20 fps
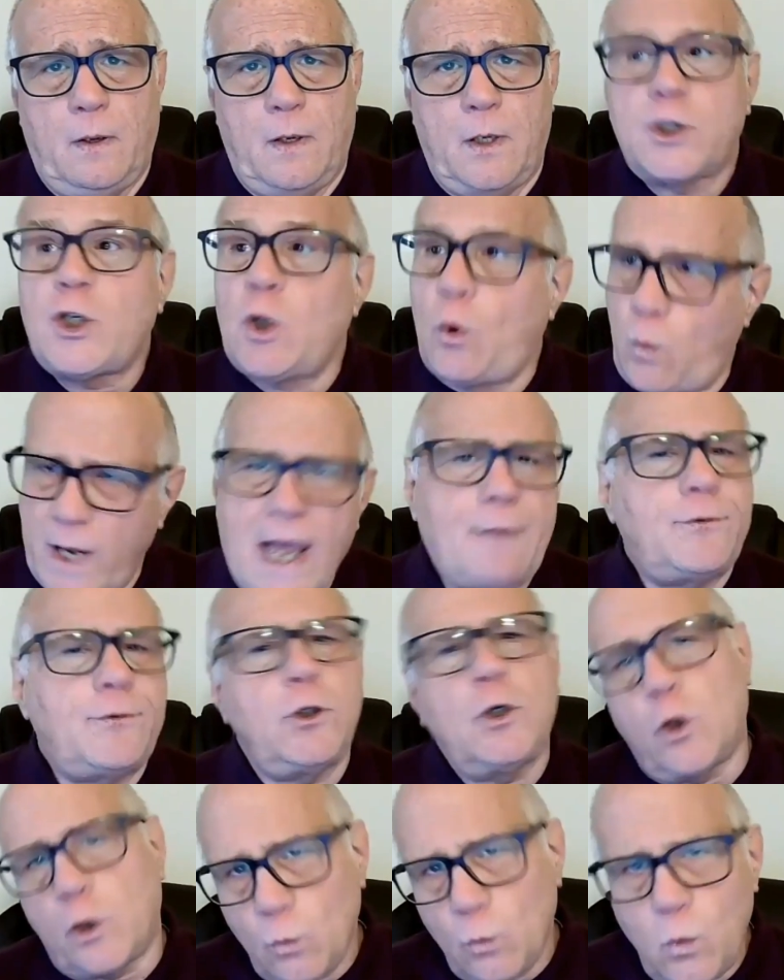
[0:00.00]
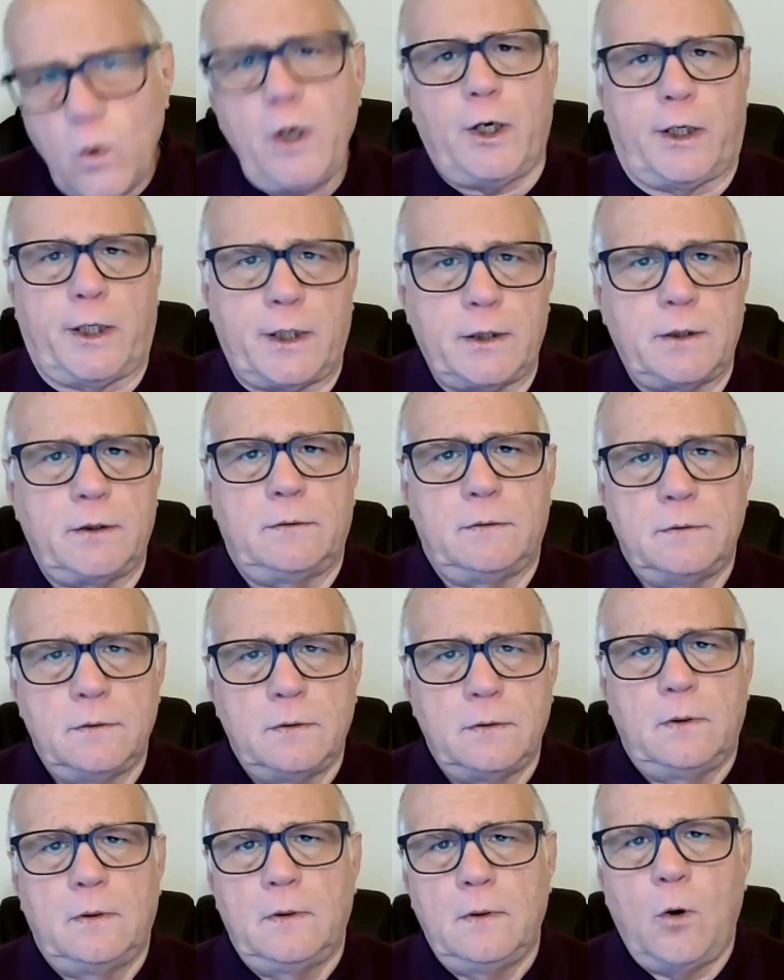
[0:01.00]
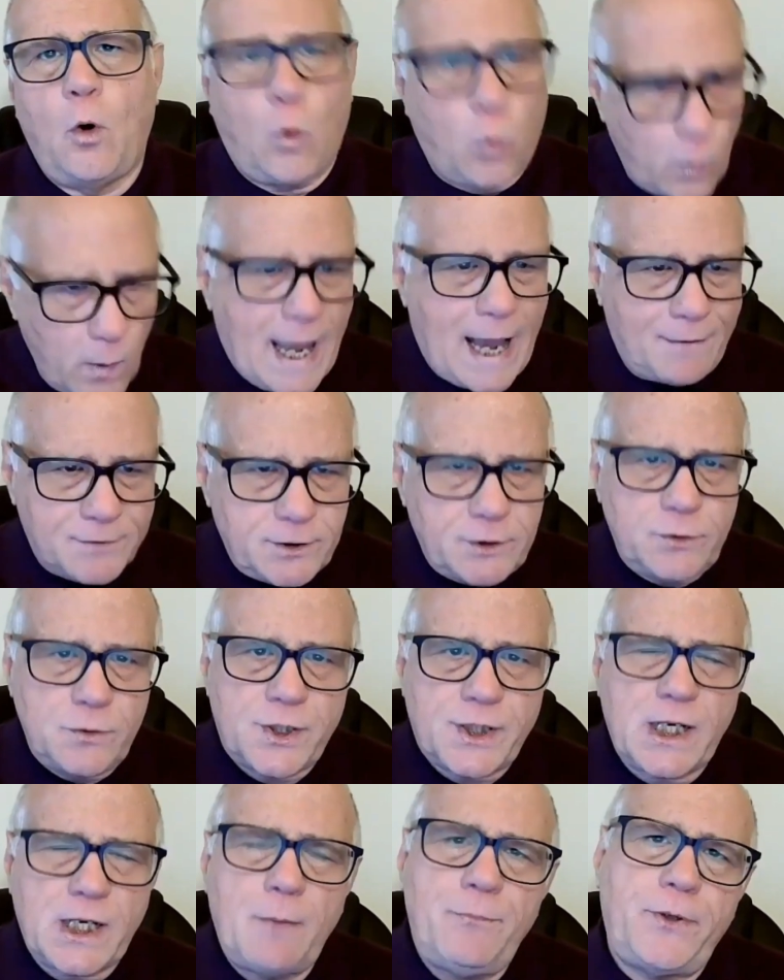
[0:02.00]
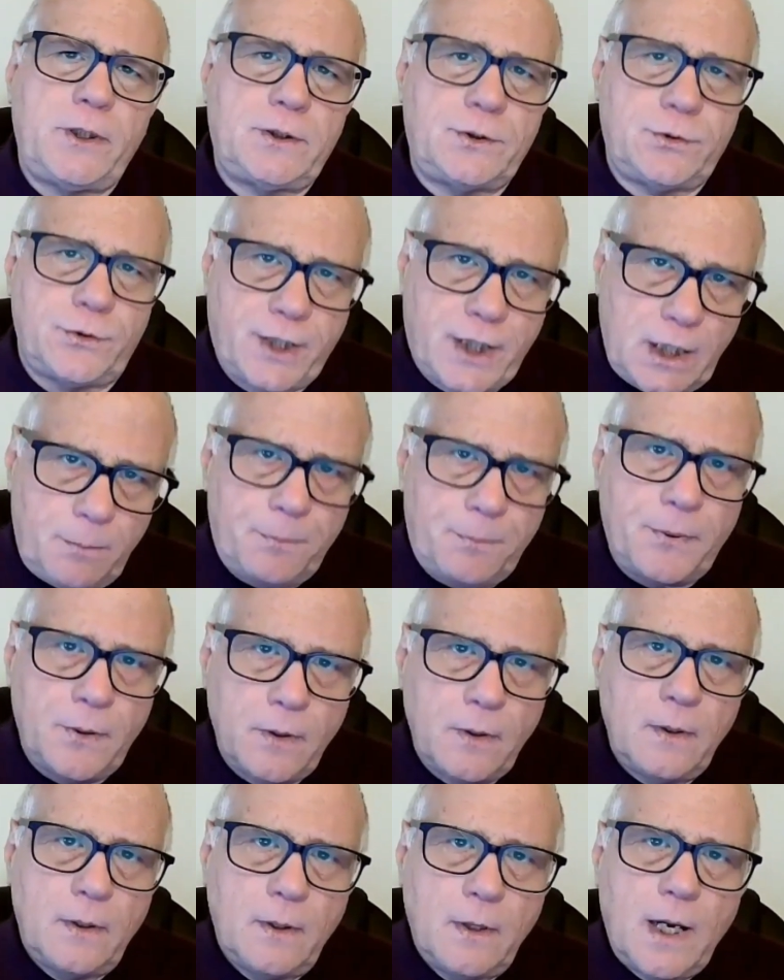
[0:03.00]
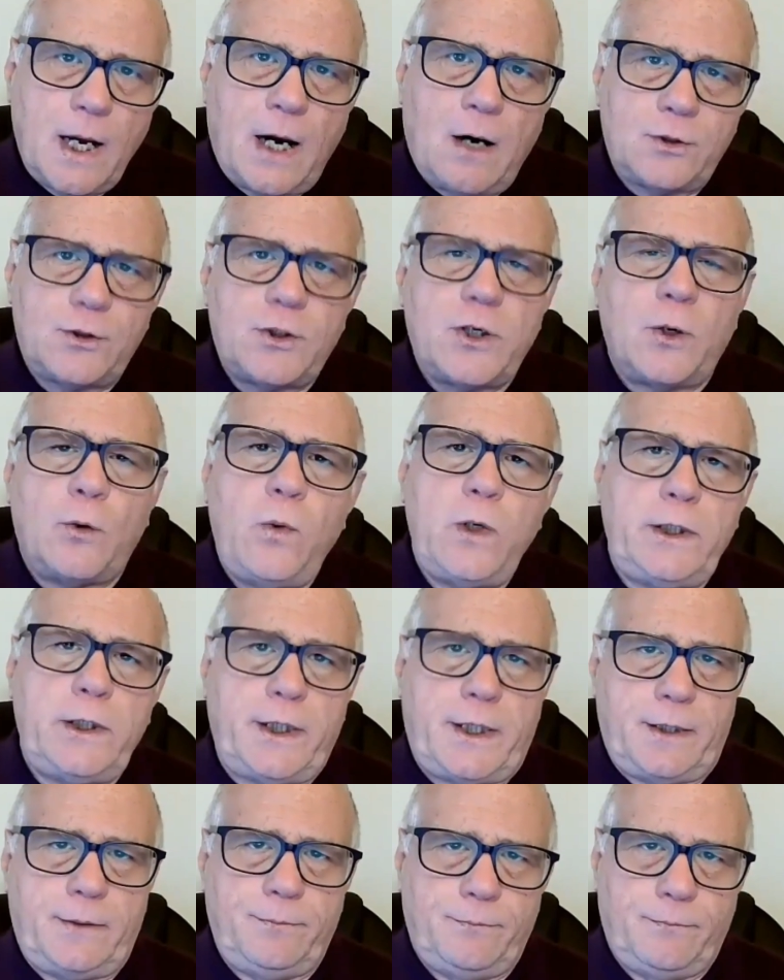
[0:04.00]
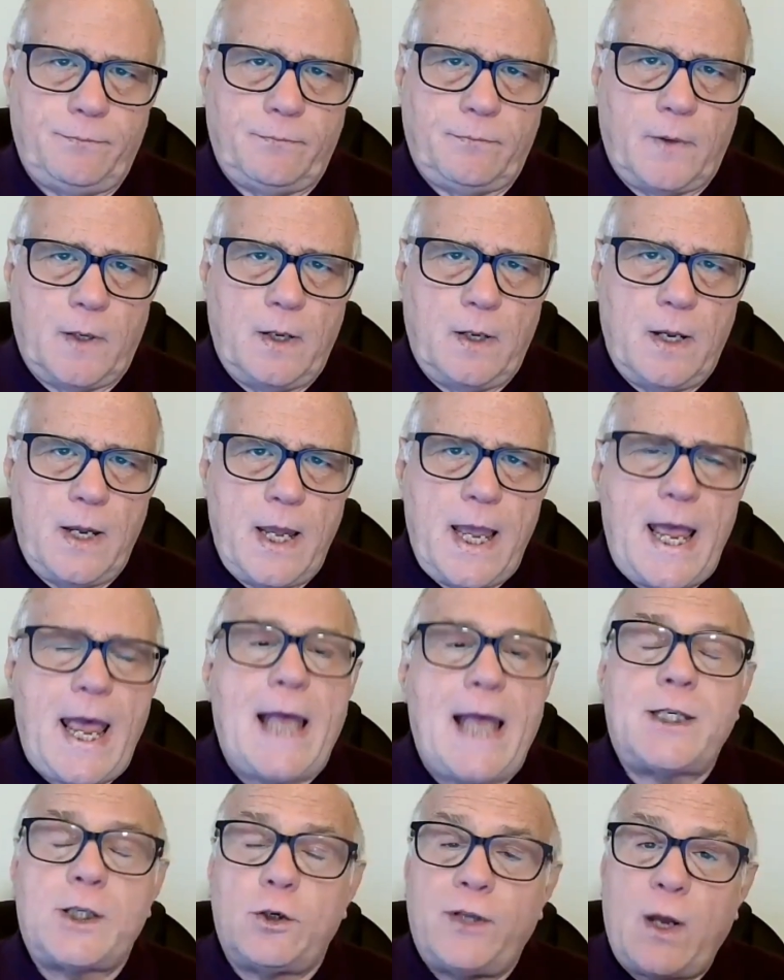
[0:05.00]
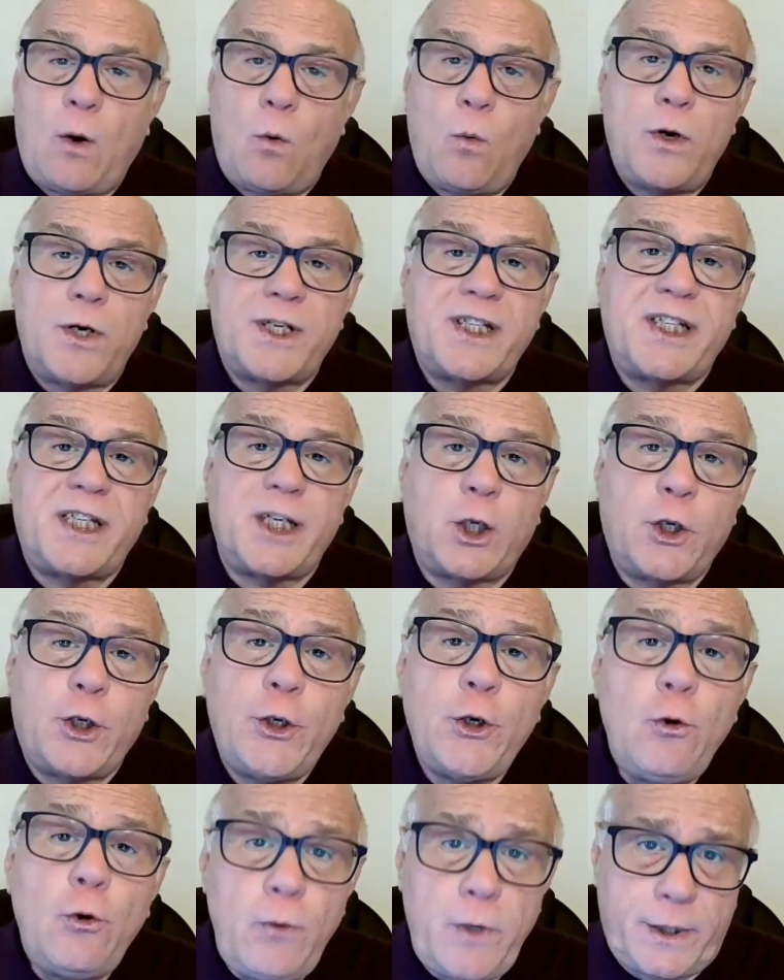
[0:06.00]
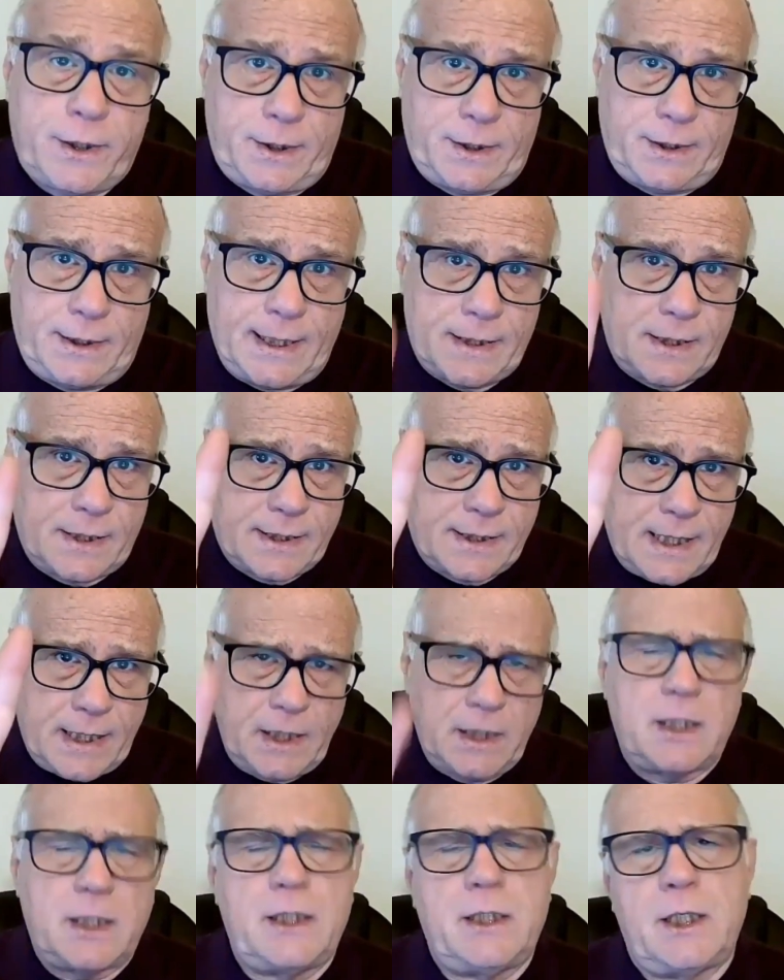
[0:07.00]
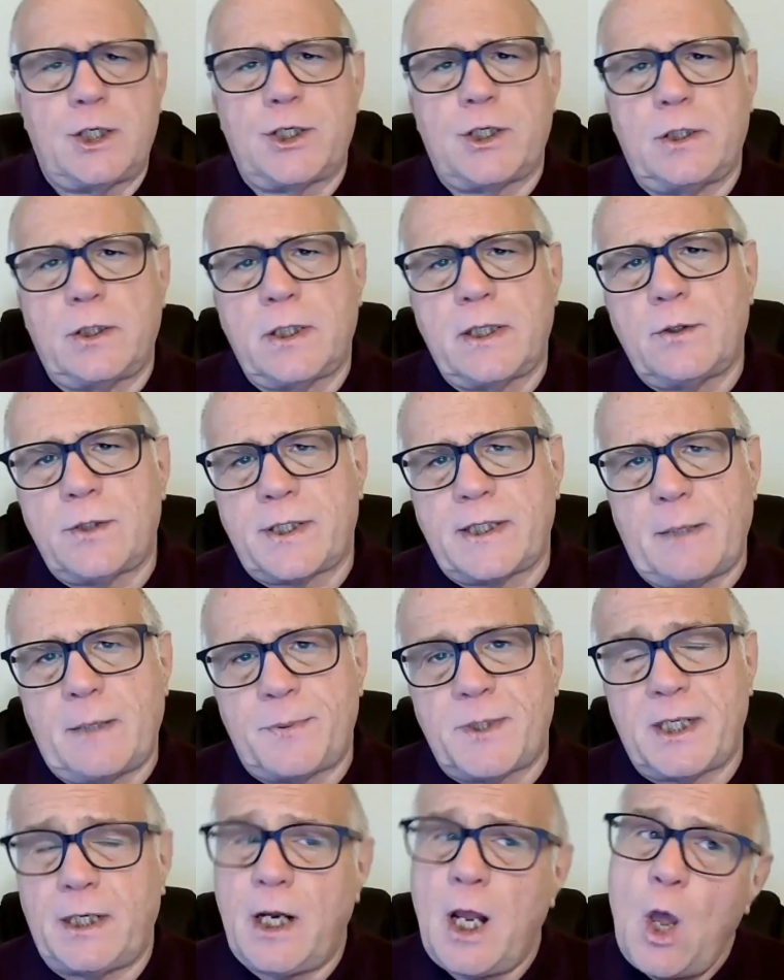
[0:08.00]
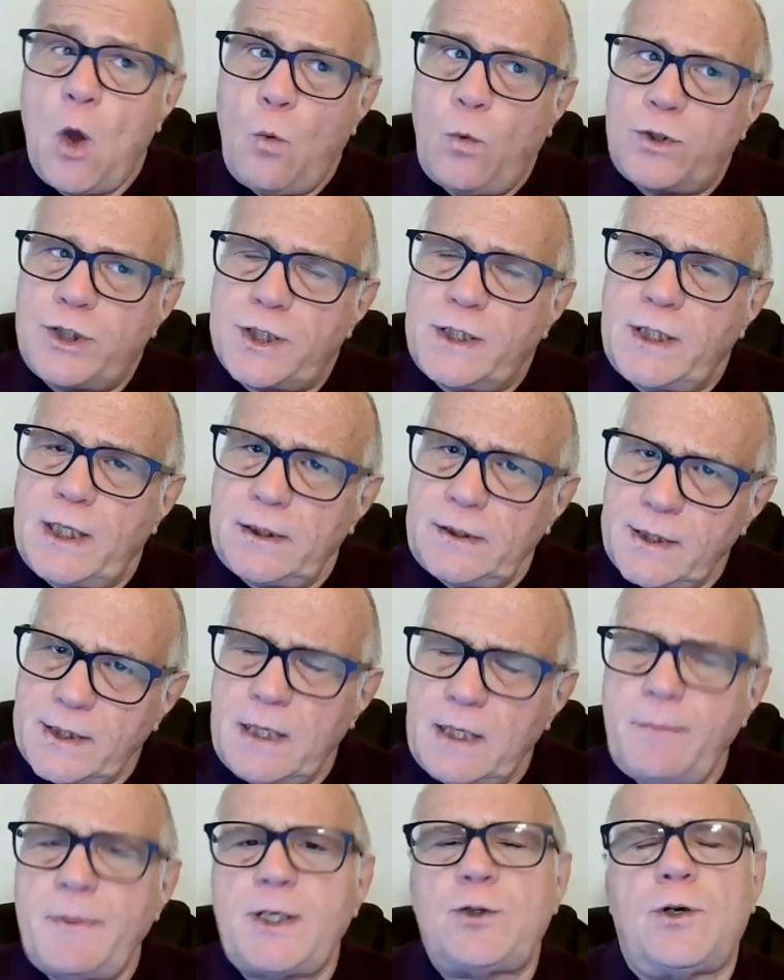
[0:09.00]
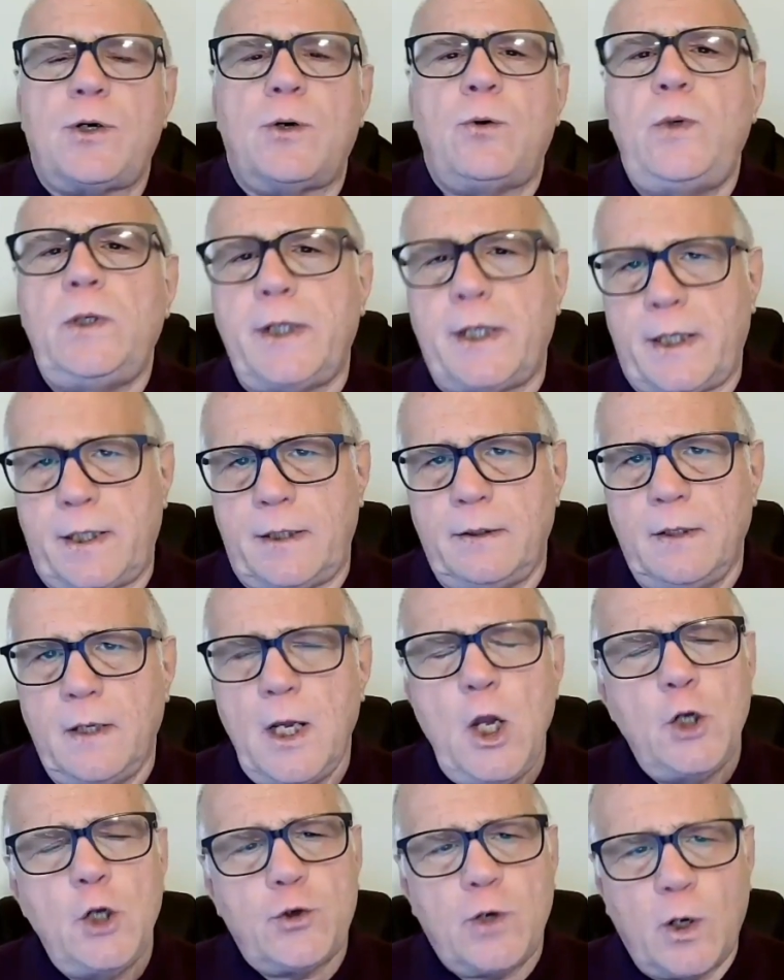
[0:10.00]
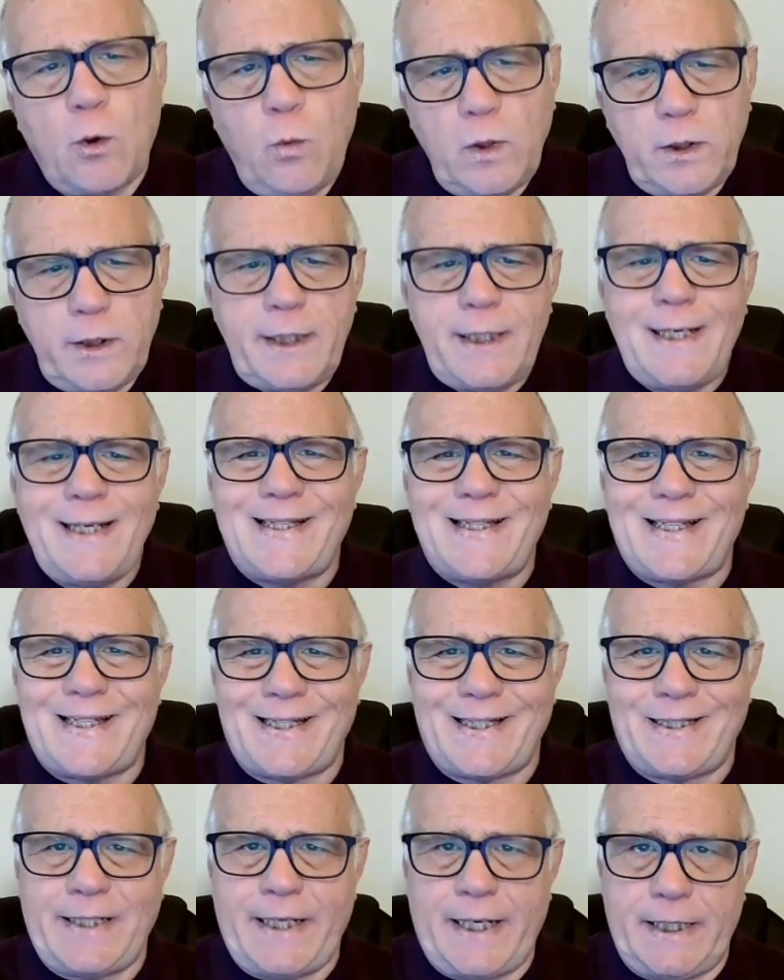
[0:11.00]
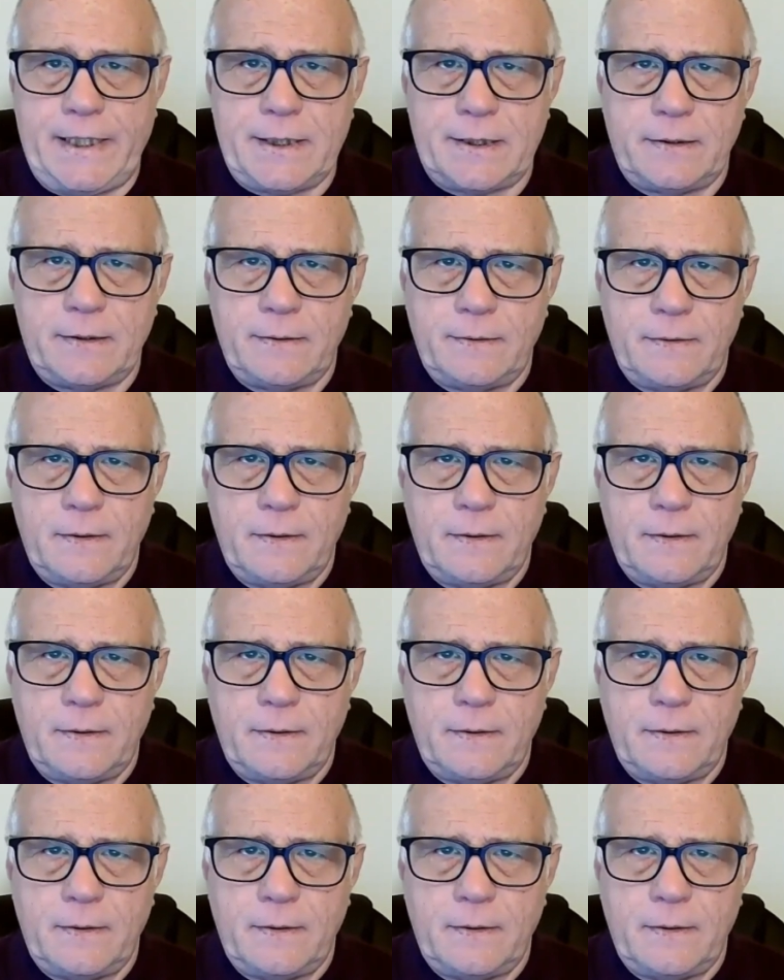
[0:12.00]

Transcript: So we have to go to work, or we have to do something to keep our tranquility. And so that where security, that's the second condition that steps in, which is not the same as tranquility. Tranquility is a state.